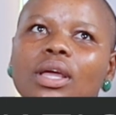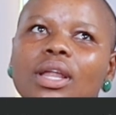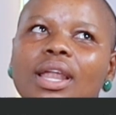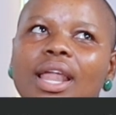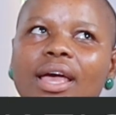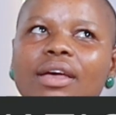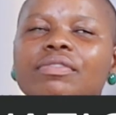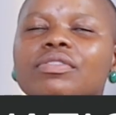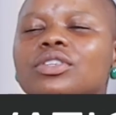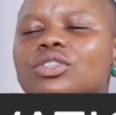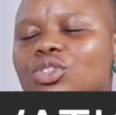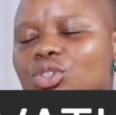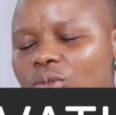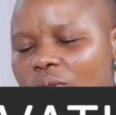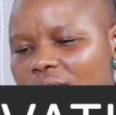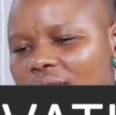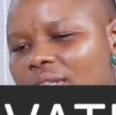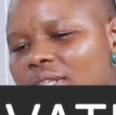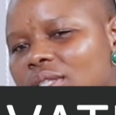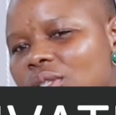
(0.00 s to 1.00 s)
life is
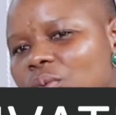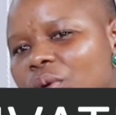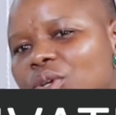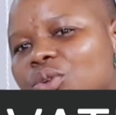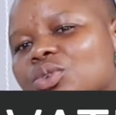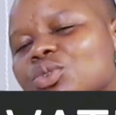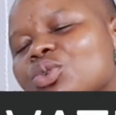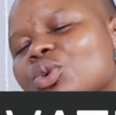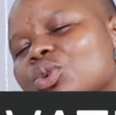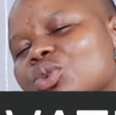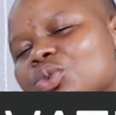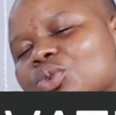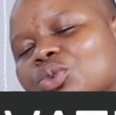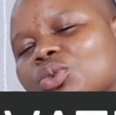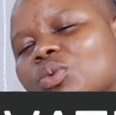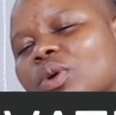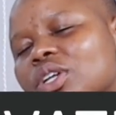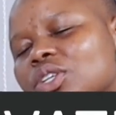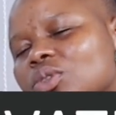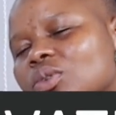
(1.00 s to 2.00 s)
useless when you don't do
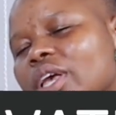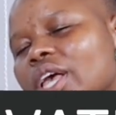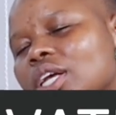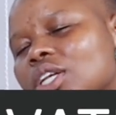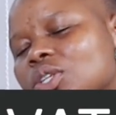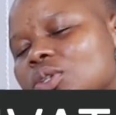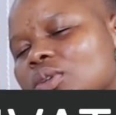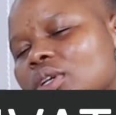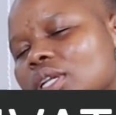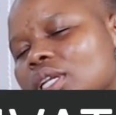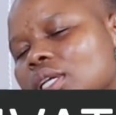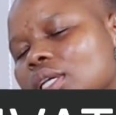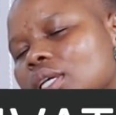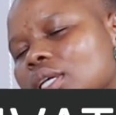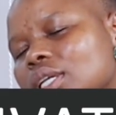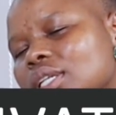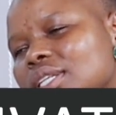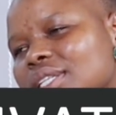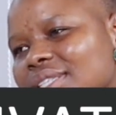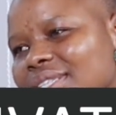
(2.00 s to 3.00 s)
what you actually
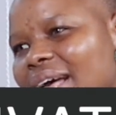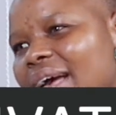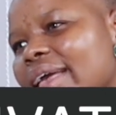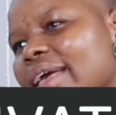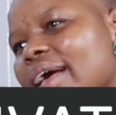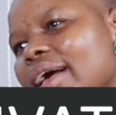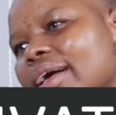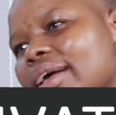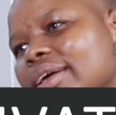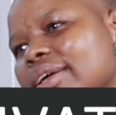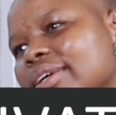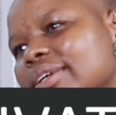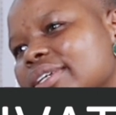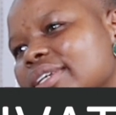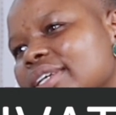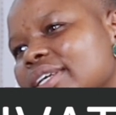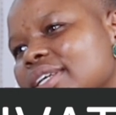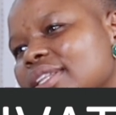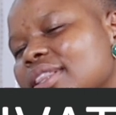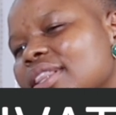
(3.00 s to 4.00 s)
desire,
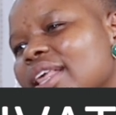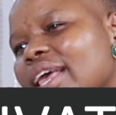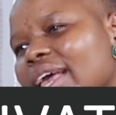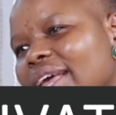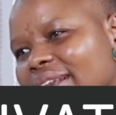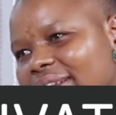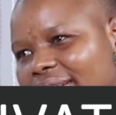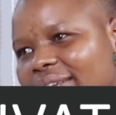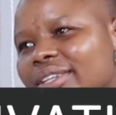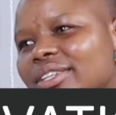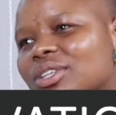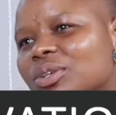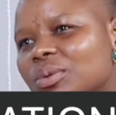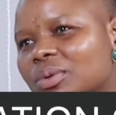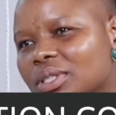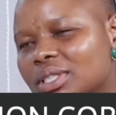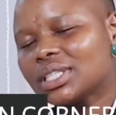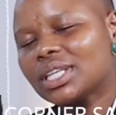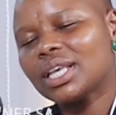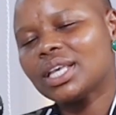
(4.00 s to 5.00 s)
then you
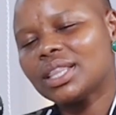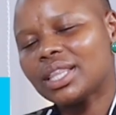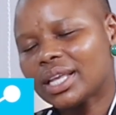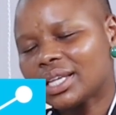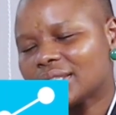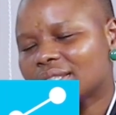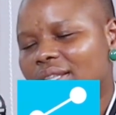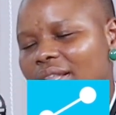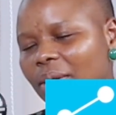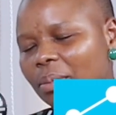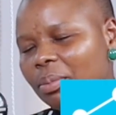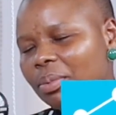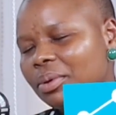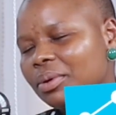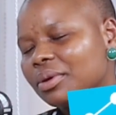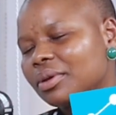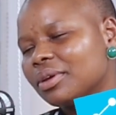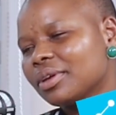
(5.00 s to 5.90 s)
will take that step.